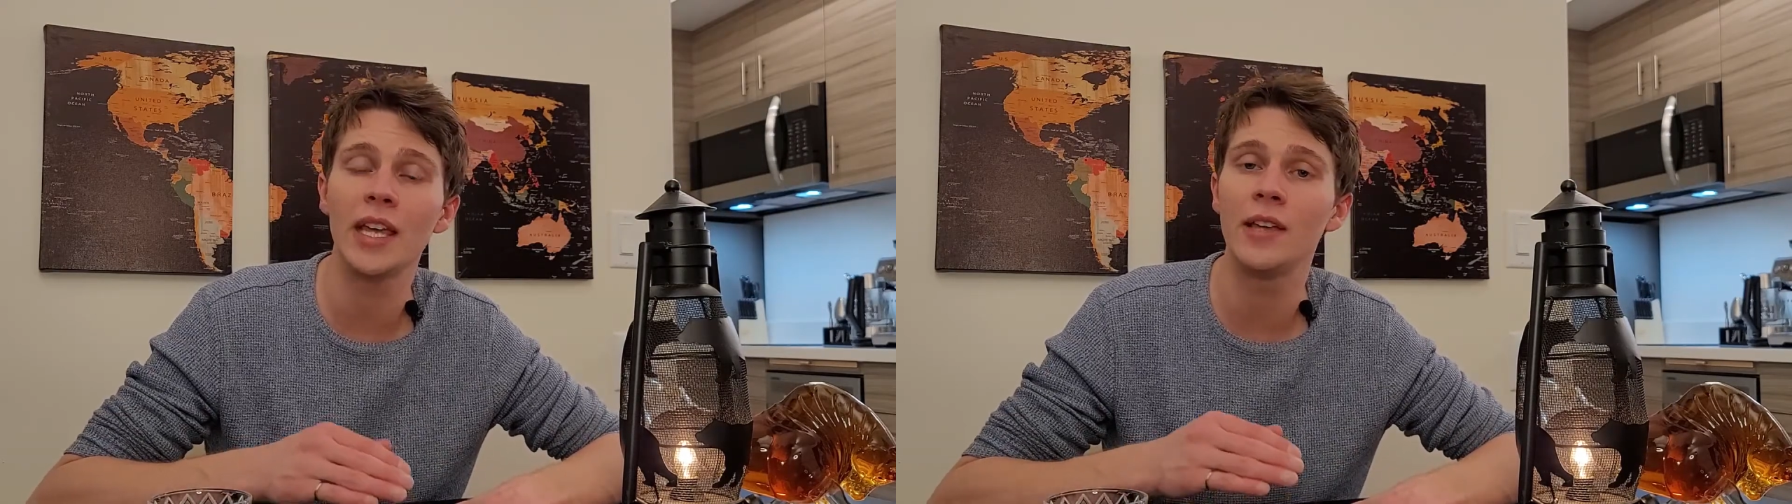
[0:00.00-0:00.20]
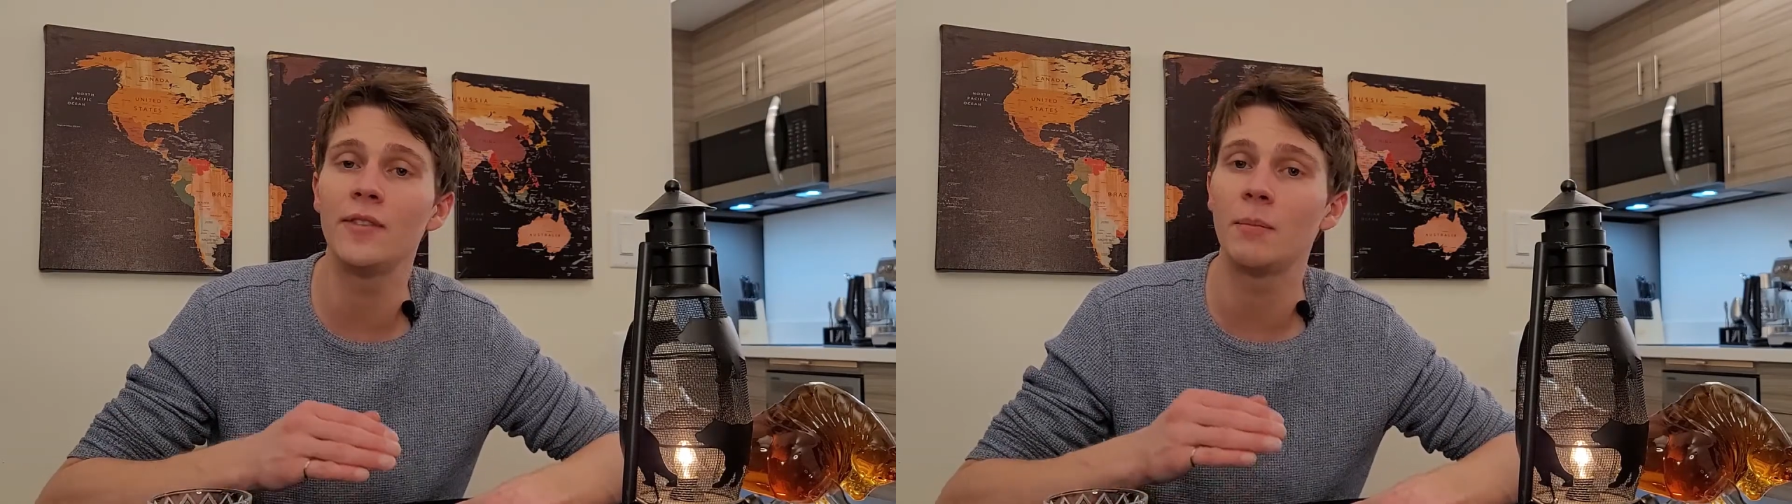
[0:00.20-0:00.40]

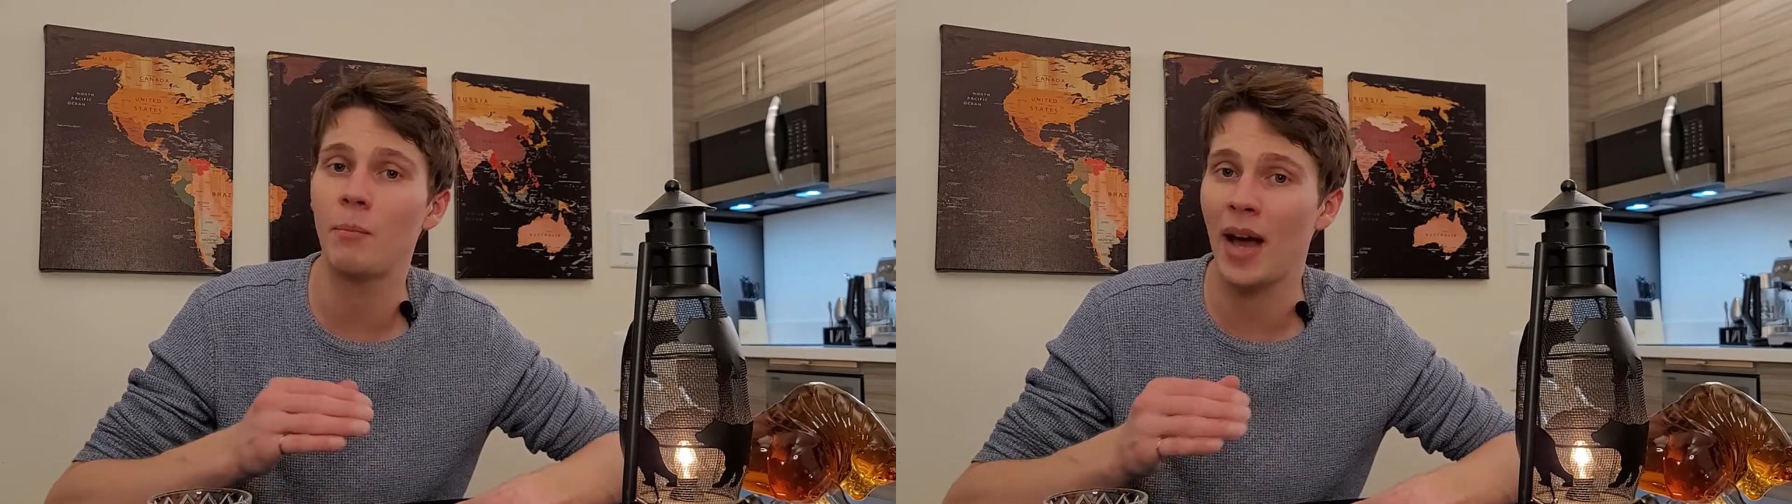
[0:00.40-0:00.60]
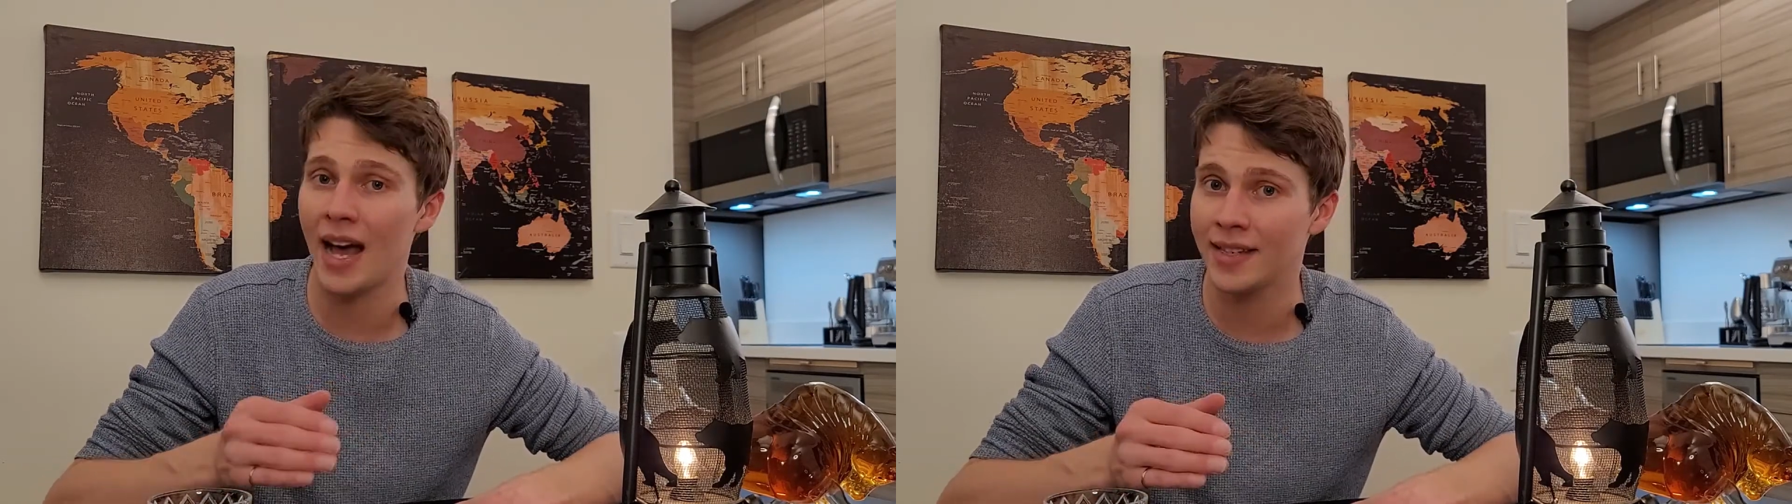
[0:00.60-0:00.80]
even
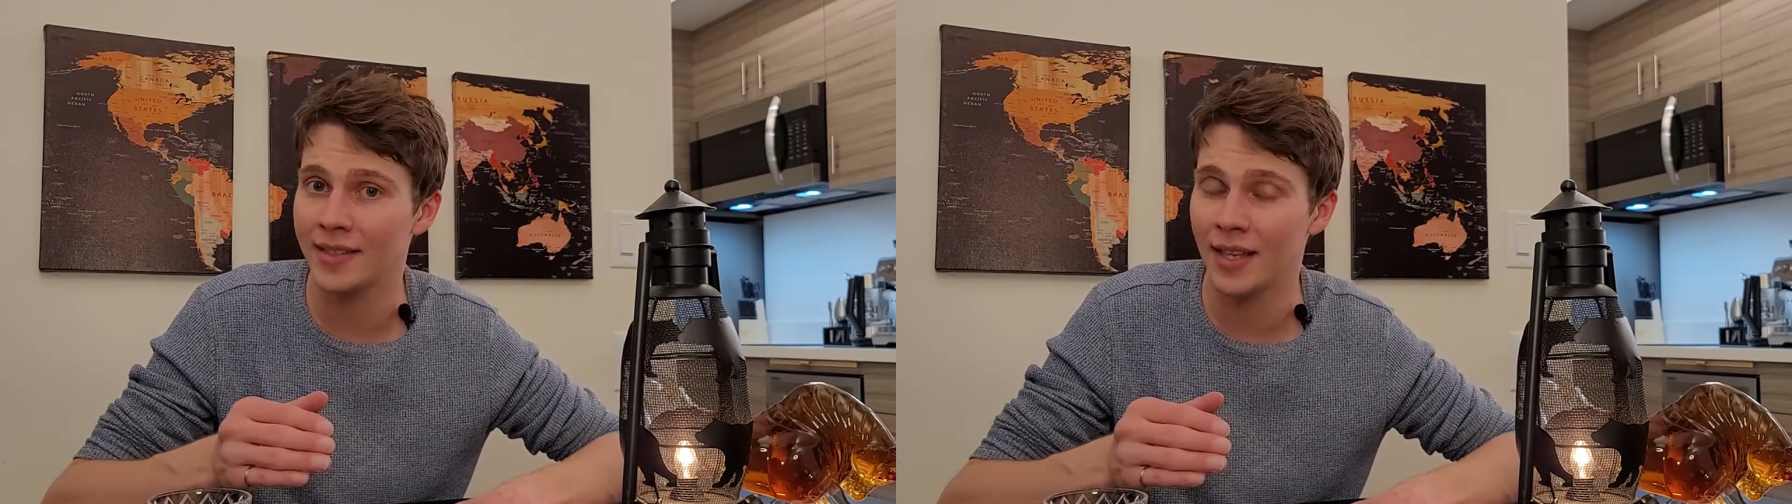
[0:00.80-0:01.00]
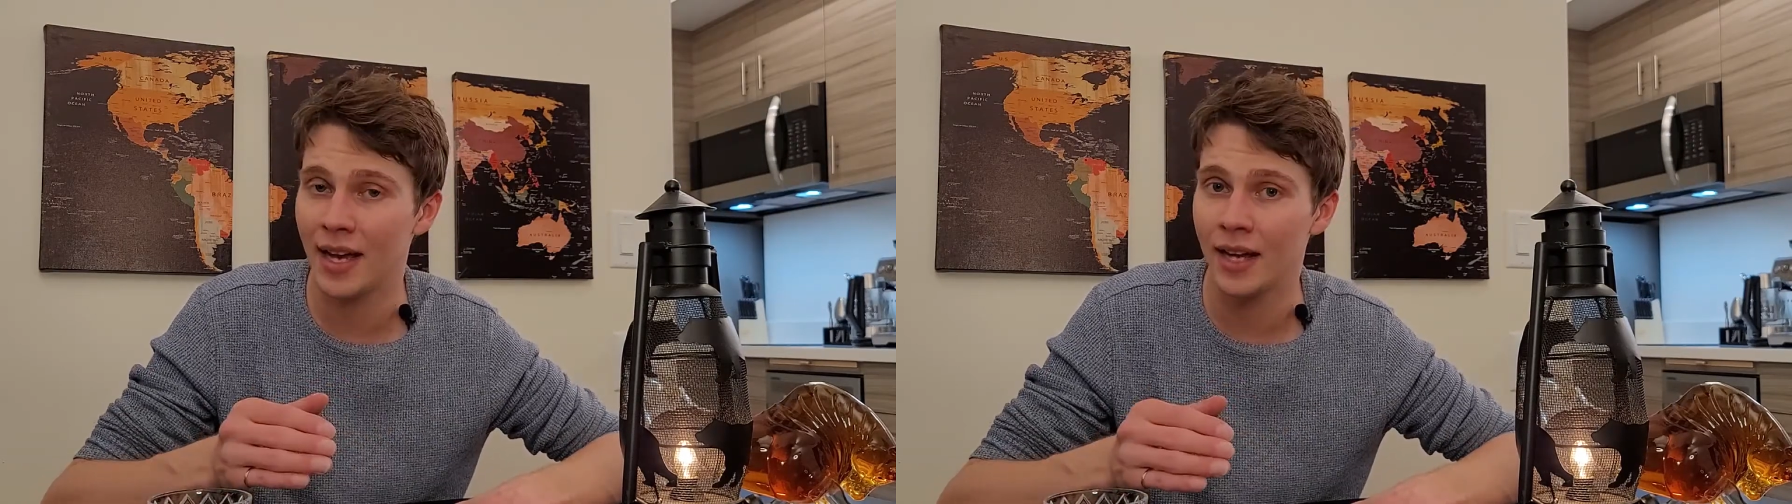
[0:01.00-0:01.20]

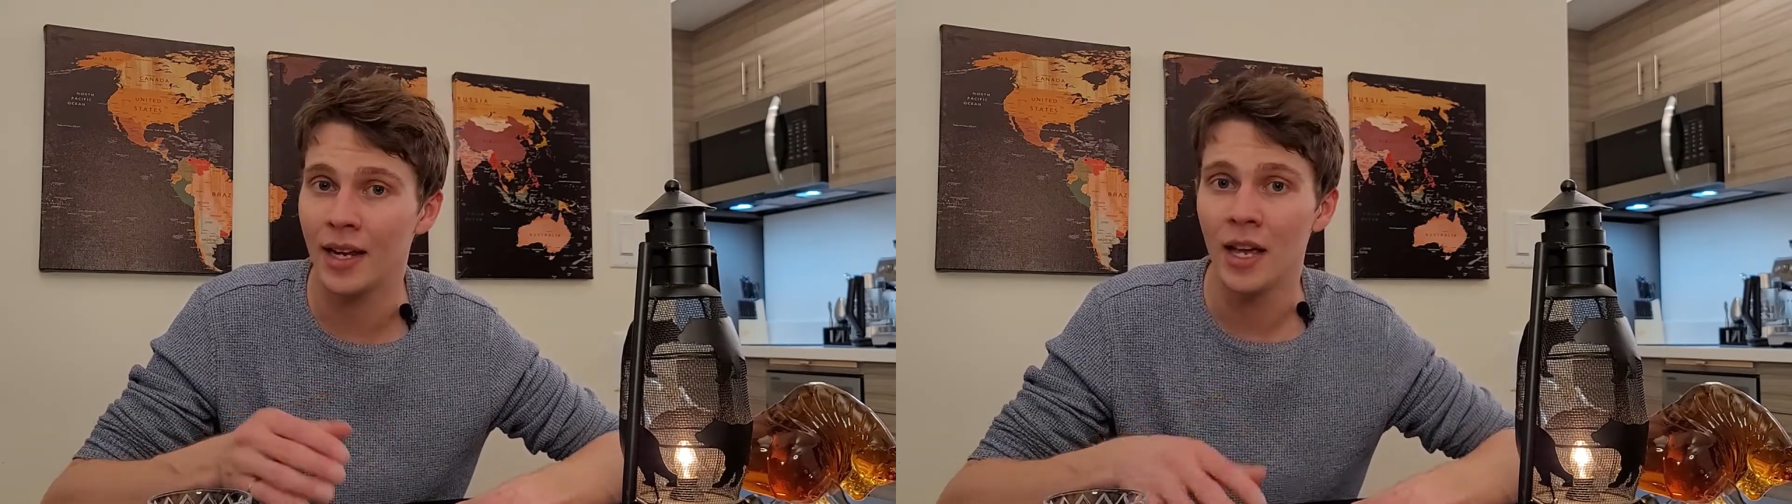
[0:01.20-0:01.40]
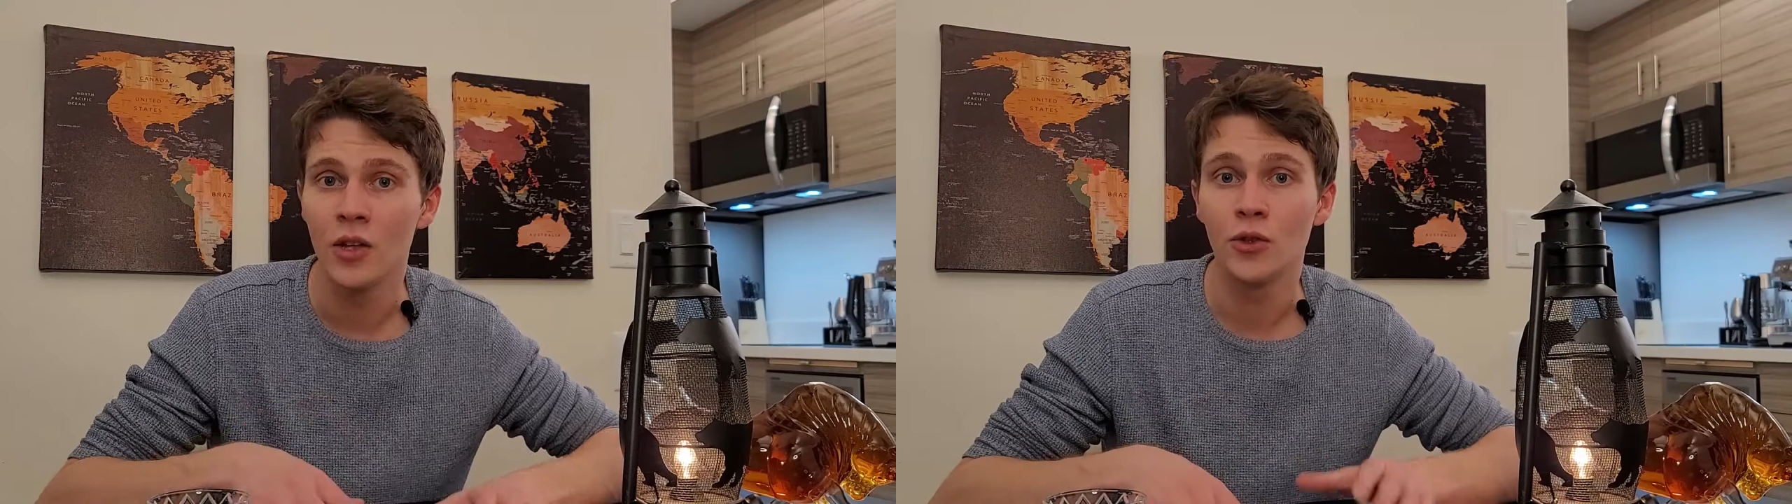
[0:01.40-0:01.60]
past
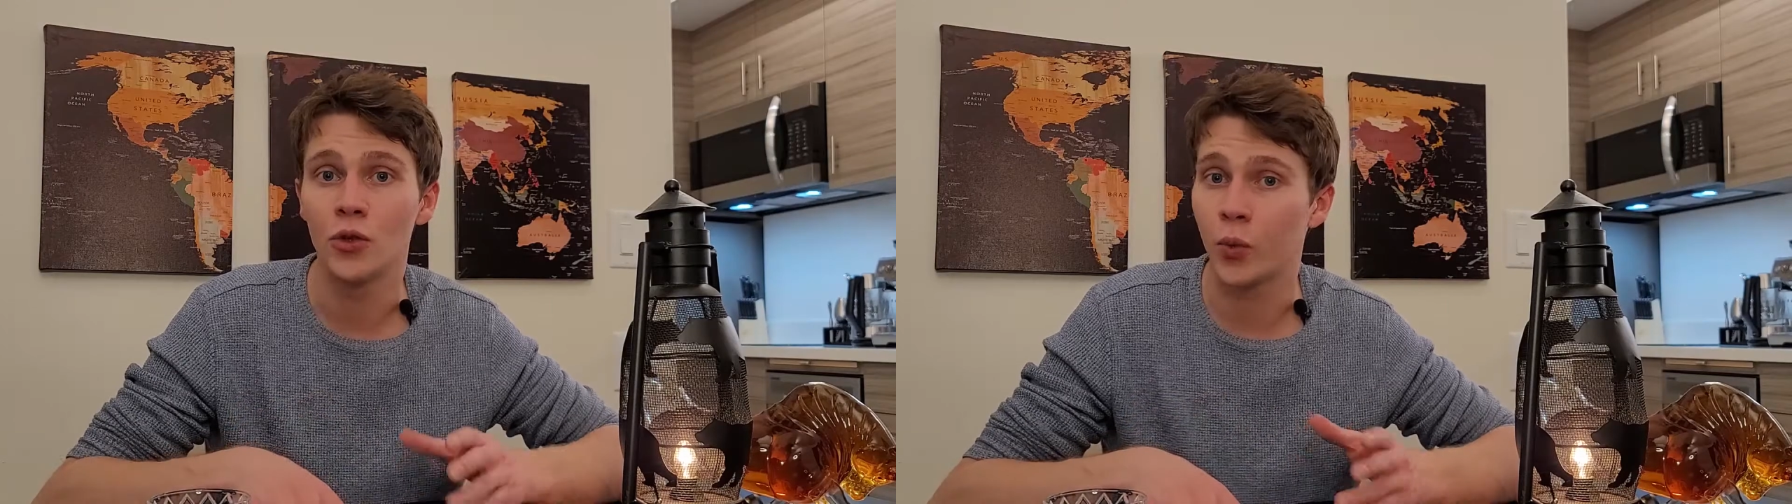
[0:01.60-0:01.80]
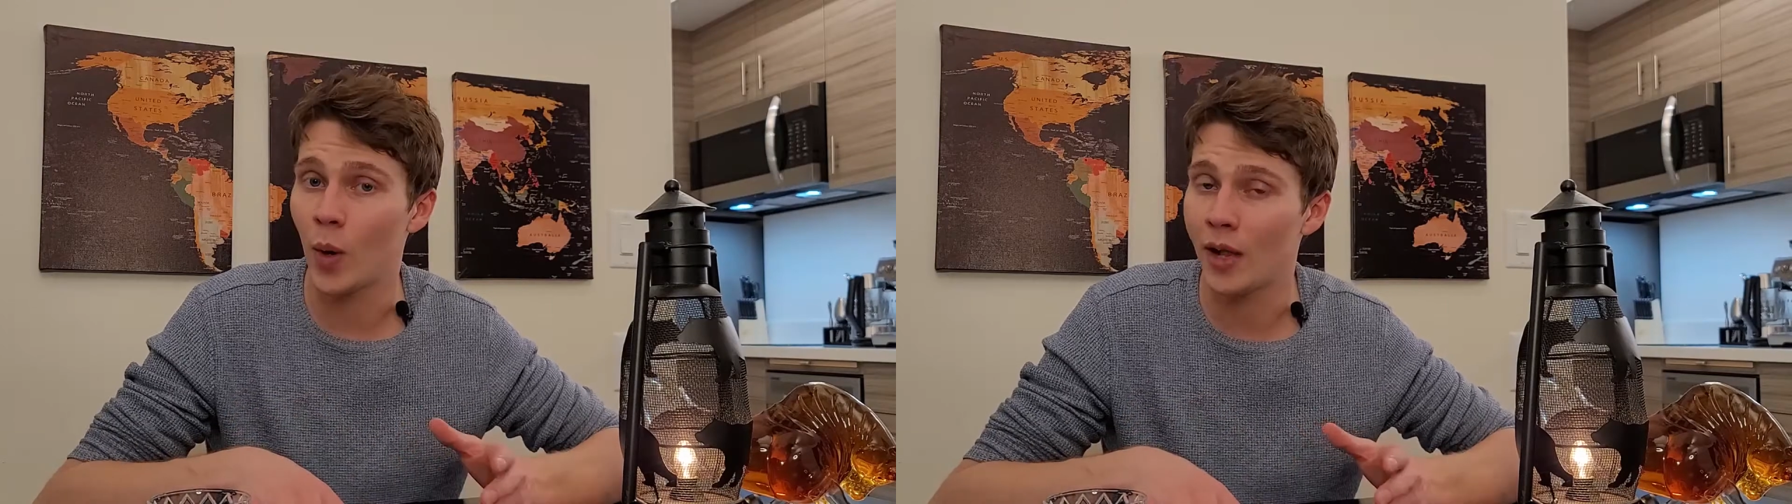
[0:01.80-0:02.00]
that to
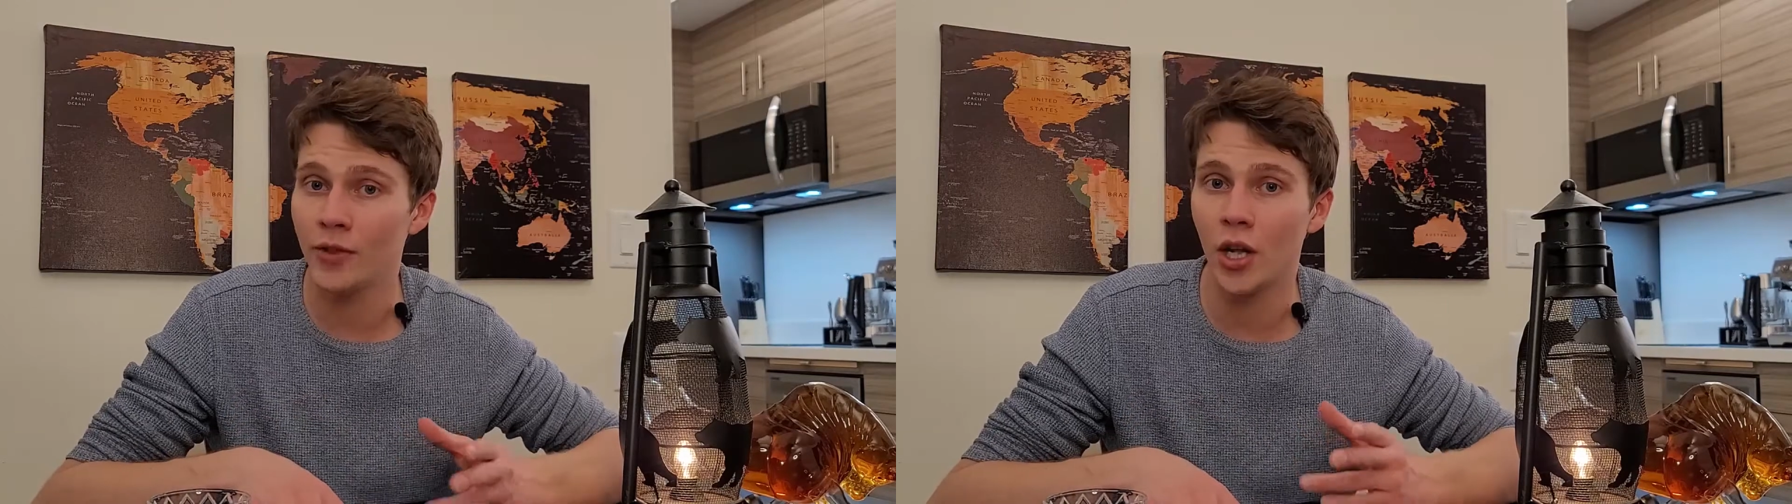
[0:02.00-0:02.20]
$12,